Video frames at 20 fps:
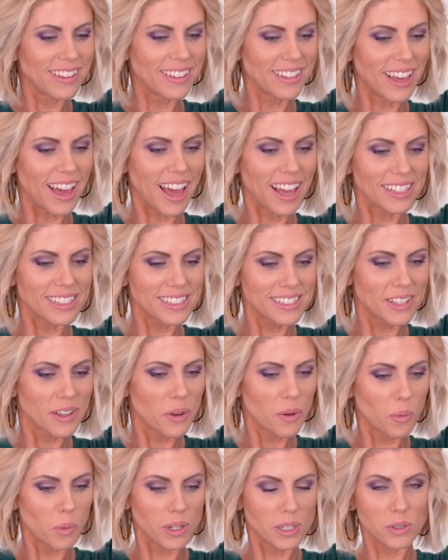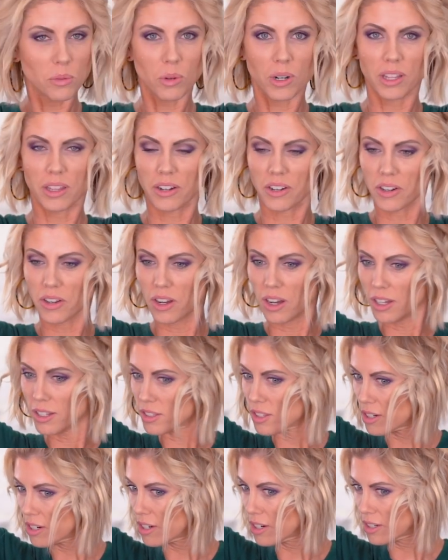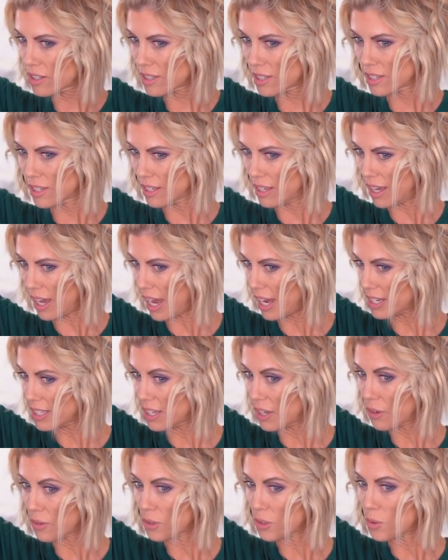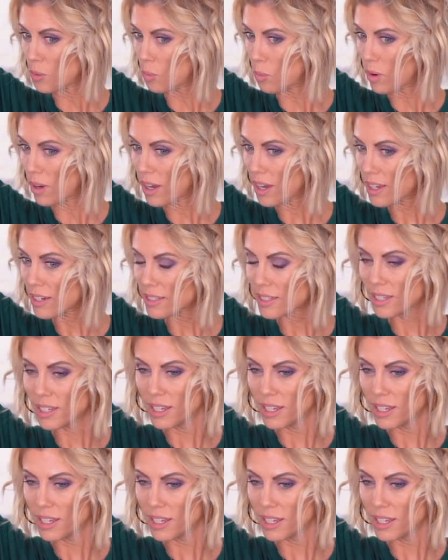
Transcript: Yes. Went to one of their concerts. I tell you what,